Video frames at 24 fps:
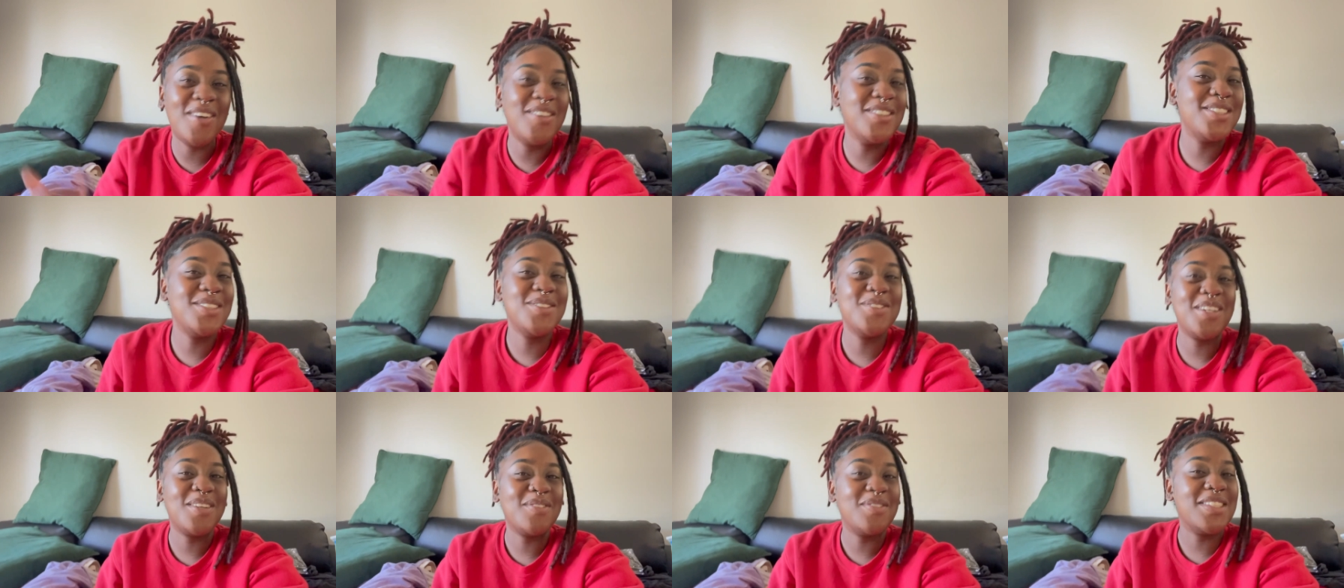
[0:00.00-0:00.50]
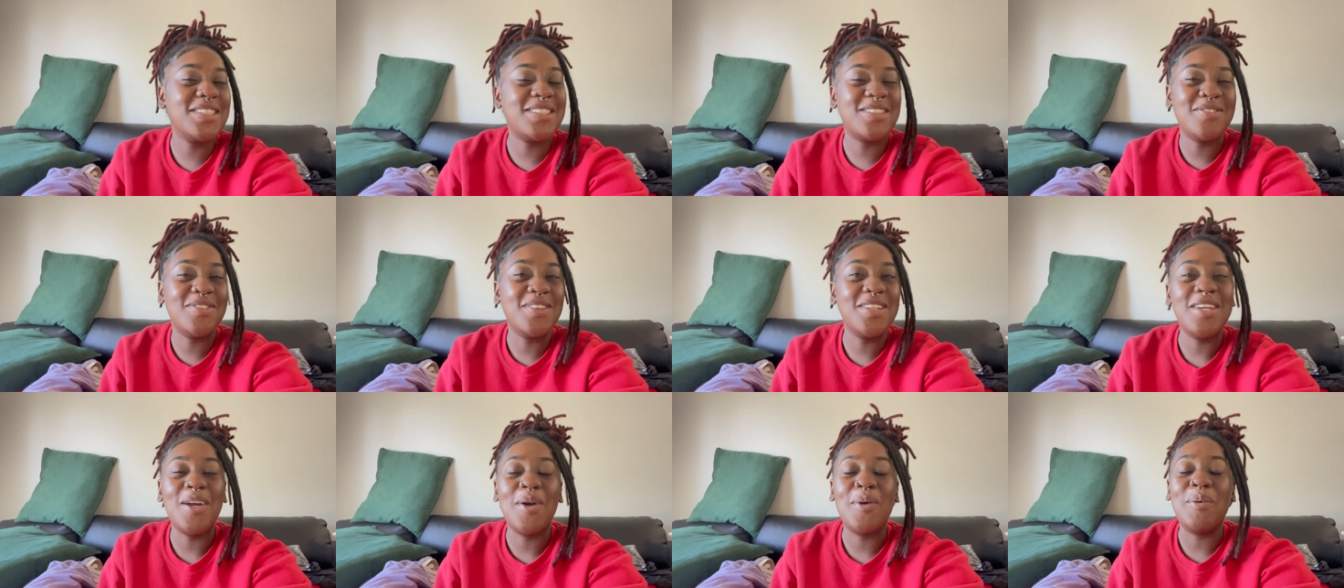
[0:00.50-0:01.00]
would you want to miss a
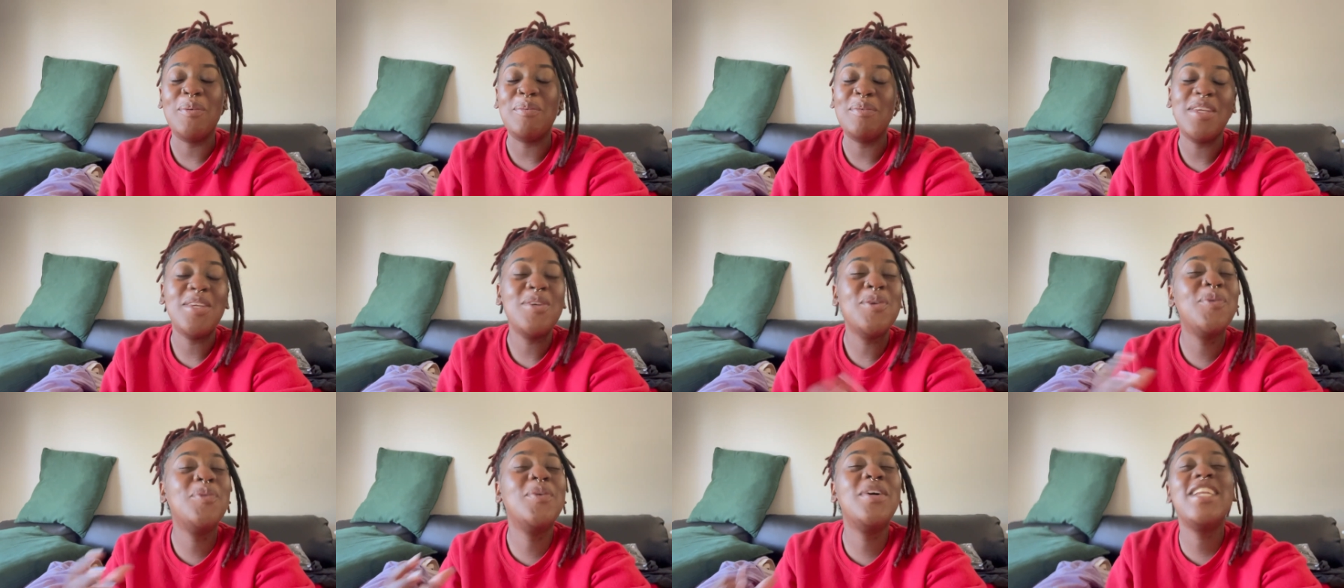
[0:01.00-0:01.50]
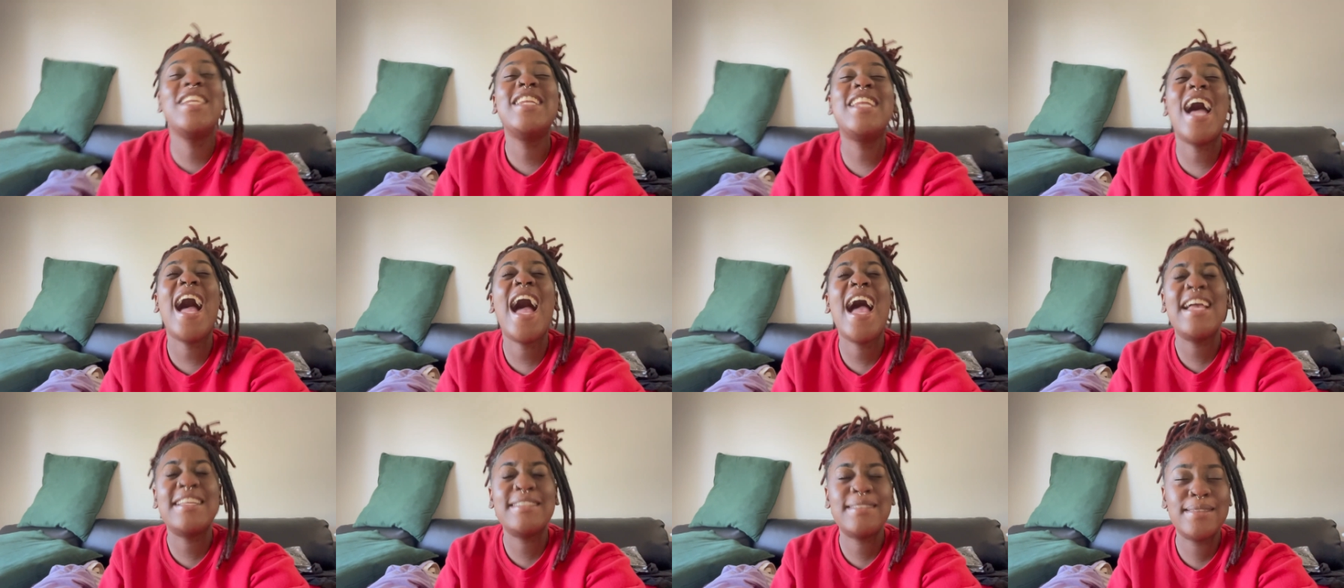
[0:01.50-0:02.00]
video with me? You would
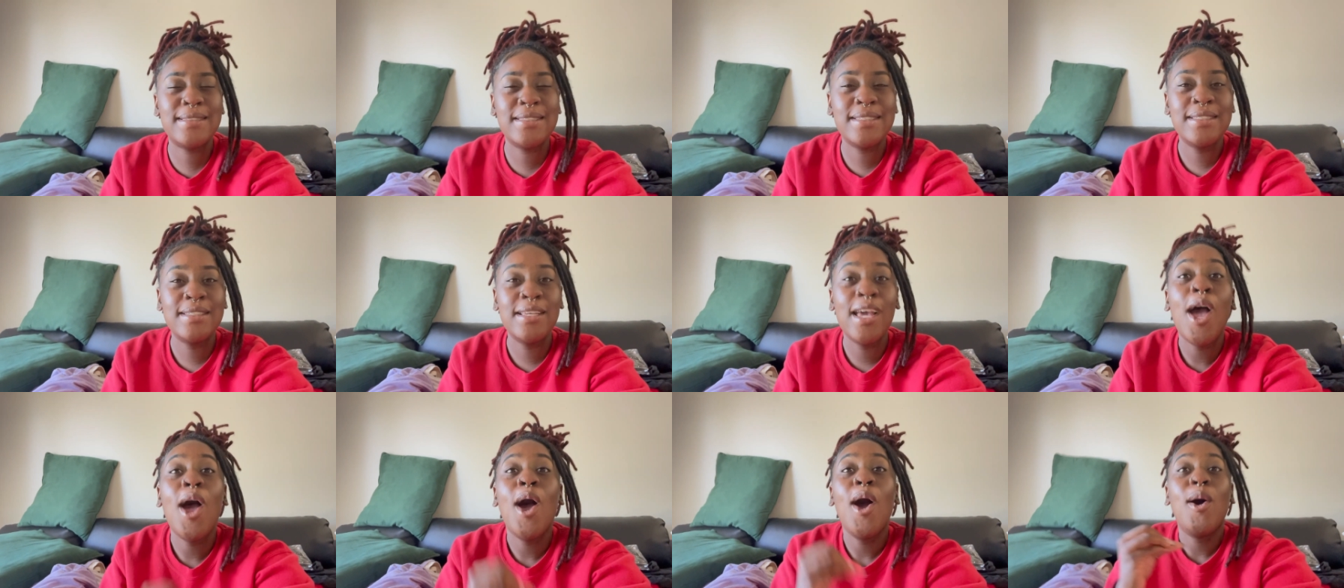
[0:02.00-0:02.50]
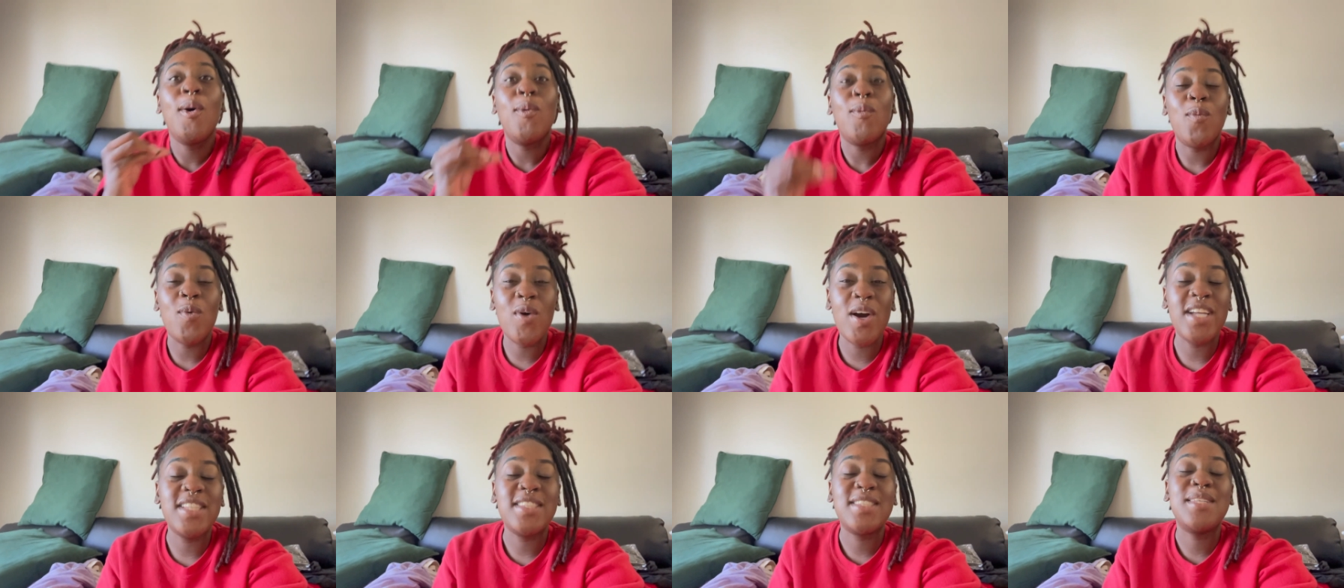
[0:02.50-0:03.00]
not
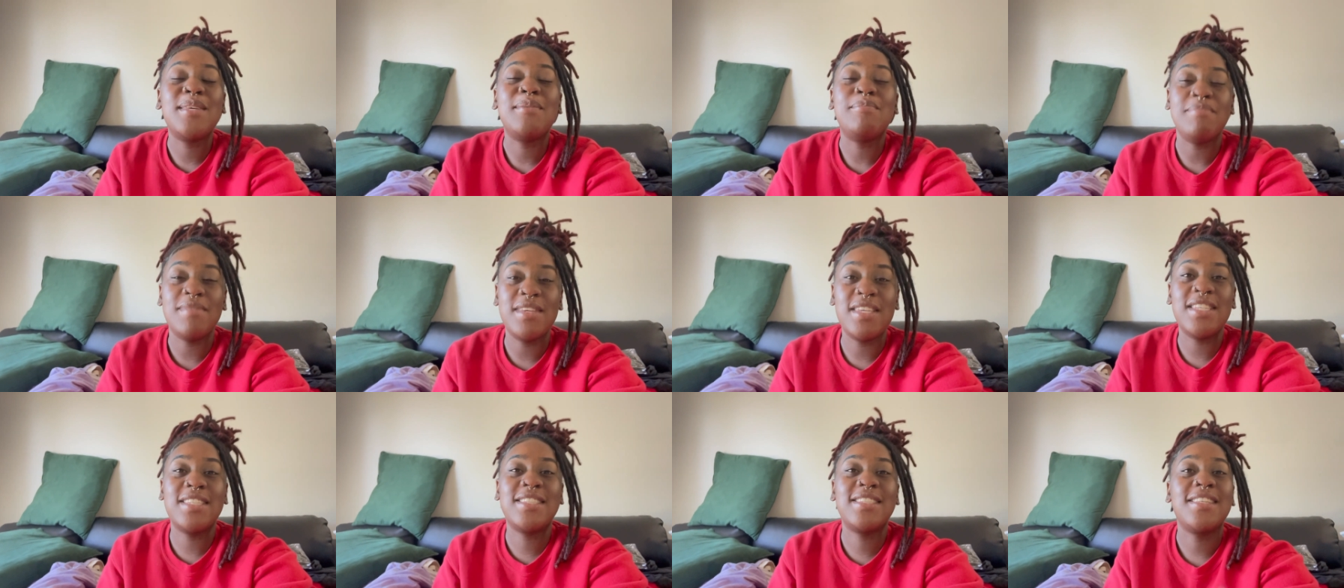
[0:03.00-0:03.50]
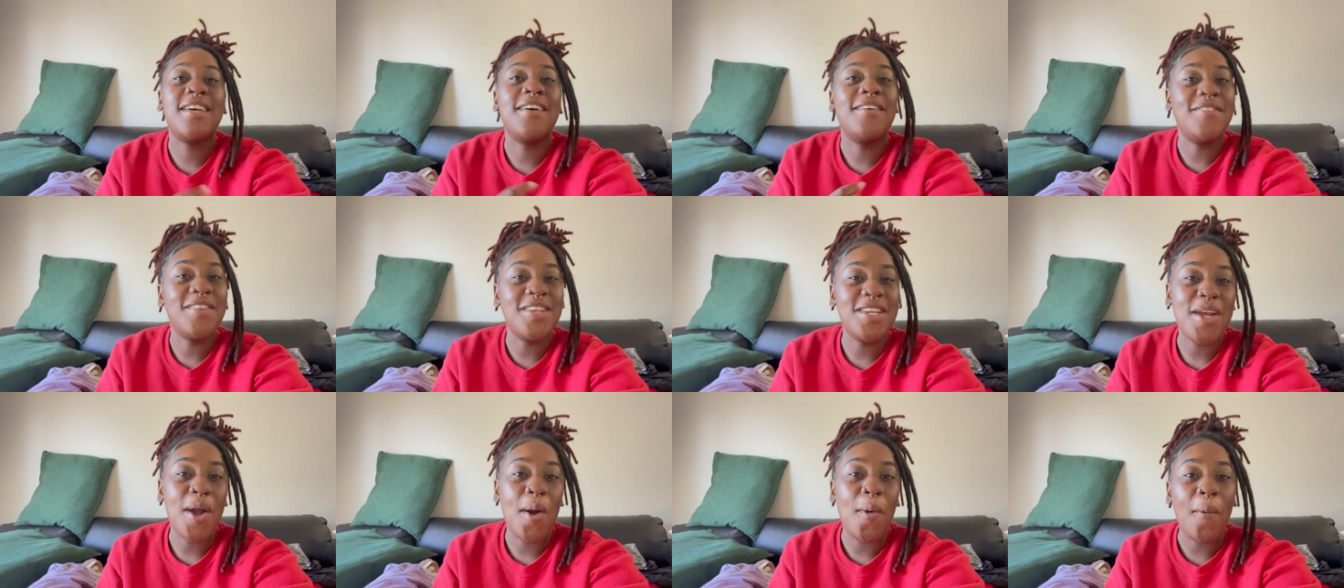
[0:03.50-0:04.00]
want to miss a
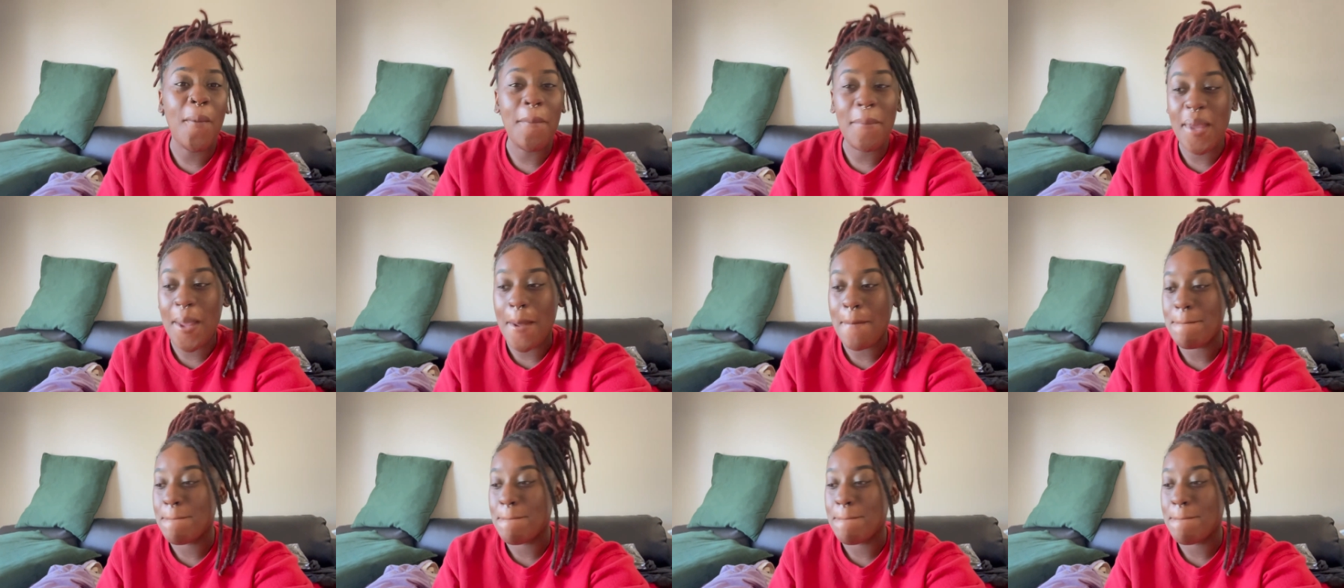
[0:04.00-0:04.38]
video with me.